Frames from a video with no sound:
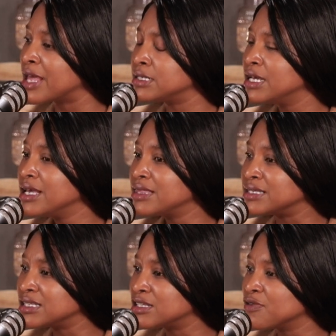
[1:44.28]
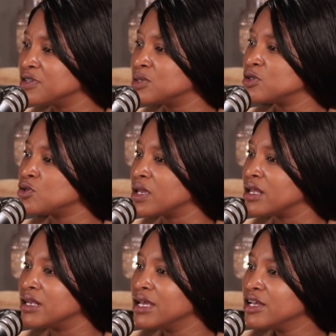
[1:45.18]
that there's a difference
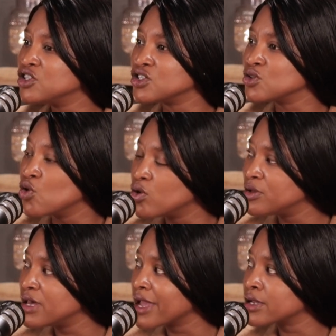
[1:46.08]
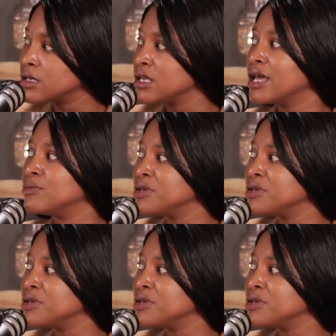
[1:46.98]
between just normal acne and